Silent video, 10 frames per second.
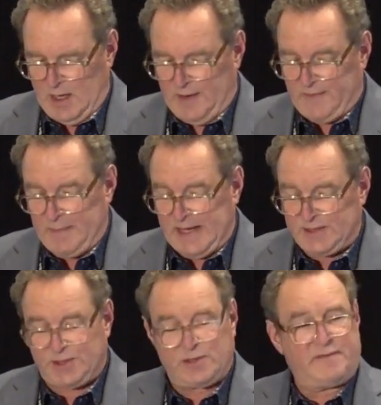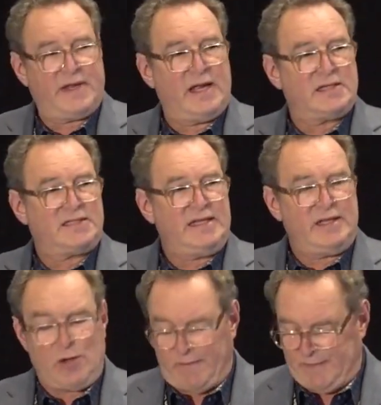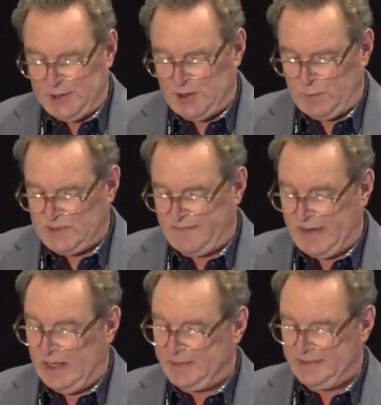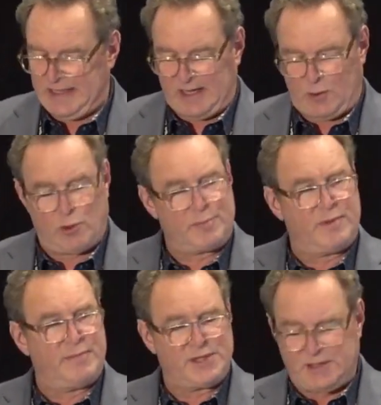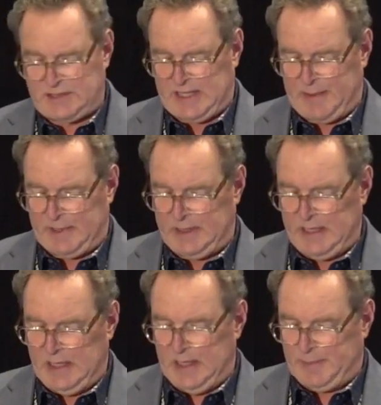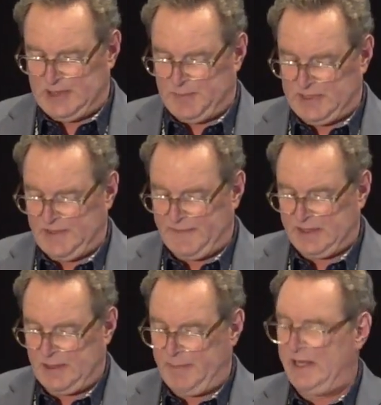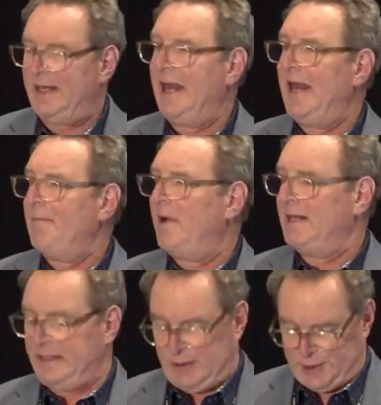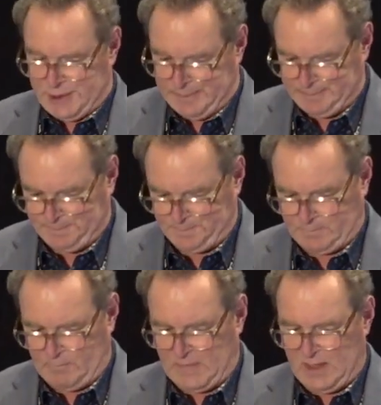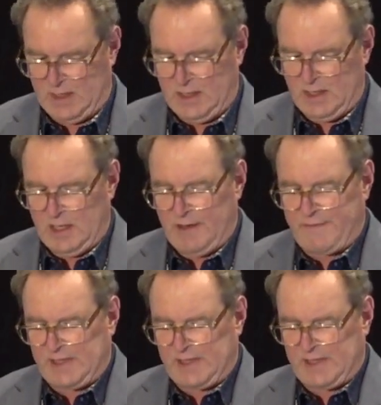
From that survey, a CEO vision was developed, not a corporate mission statement, but specific to me and my leadership. For